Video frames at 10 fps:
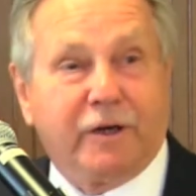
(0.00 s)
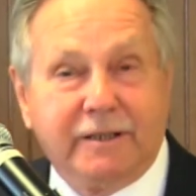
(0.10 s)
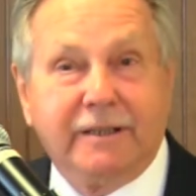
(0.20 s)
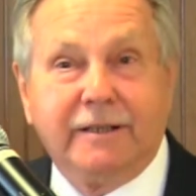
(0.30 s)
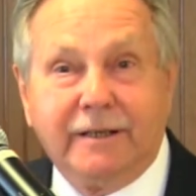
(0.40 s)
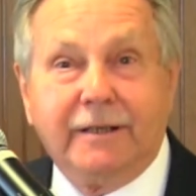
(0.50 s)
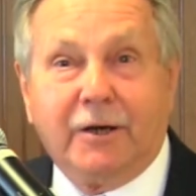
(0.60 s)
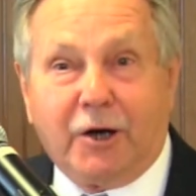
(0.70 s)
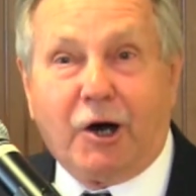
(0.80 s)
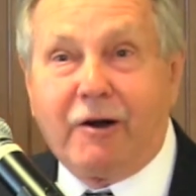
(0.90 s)
All
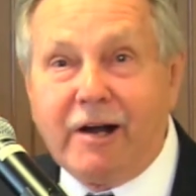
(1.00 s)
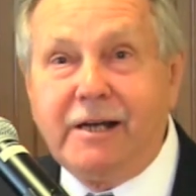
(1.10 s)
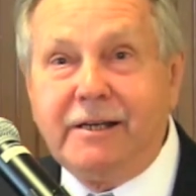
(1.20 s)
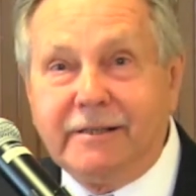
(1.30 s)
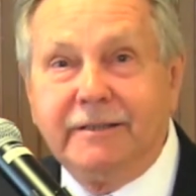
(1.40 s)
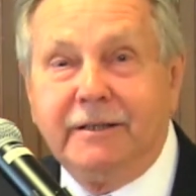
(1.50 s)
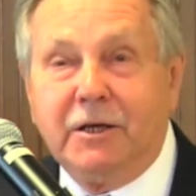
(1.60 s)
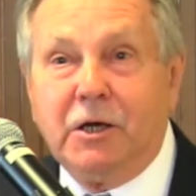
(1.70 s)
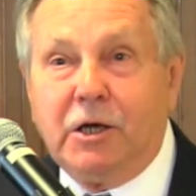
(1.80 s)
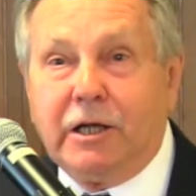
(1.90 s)

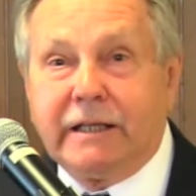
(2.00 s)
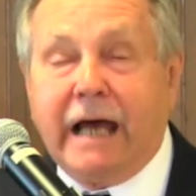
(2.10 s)
right?